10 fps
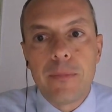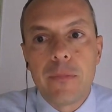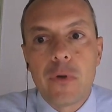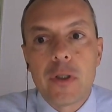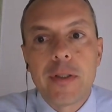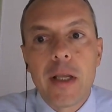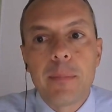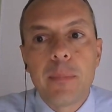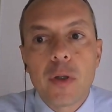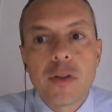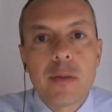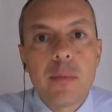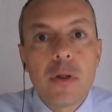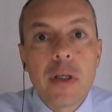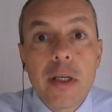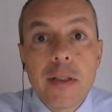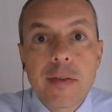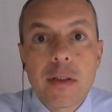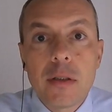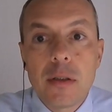for their possible
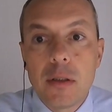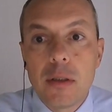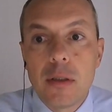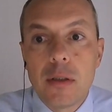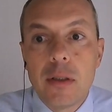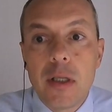risk, the